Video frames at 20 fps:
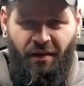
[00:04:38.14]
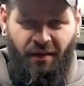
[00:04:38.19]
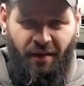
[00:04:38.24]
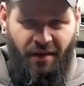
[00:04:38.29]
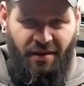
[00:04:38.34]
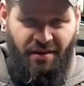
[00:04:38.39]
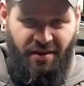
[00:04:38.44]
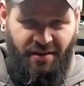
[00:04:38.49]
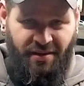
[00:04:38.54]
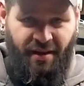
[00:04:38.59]

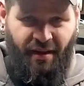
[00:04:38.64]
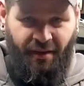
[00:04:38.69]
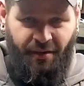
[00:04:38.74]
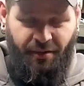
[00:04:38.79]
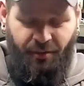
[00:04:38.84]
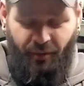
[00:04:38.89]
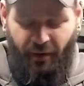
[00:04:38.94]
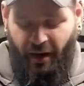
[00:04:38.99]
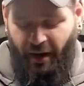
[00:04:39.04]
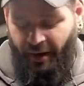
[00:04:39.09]
This is solid
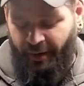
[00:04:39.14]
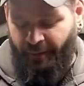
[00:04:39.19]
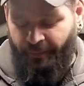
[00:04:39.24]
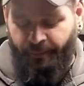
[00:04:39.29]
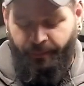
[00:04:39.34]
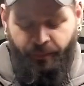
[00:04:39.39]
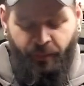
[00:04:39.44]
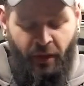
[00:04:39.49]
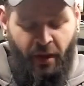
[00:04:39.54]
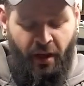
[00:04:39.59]
as a rock.
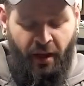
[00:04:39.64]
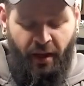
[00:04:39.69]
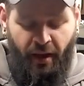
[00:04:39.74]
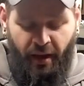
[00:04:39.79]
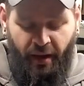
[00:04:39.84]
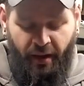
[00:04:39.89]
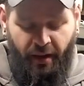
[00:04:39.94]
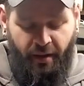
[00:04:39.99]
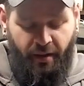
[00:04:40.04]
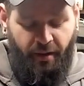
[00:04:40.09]

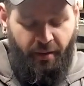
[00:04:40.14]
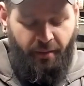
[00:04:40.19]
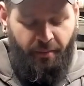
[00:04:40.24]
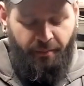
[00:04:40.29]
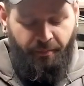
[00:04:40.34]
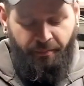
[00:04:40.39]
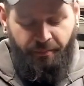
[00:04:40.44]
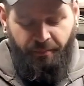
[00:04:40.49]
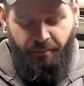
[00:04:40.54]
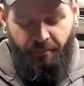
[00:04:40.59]

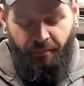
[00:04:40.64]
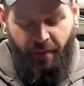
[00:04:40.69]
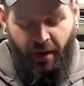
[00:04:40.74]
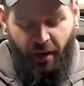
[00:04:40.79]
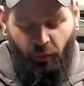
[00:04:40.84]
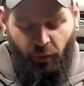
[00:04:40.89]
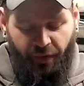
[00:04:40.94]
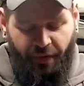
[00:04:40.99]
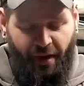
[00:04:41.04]
And one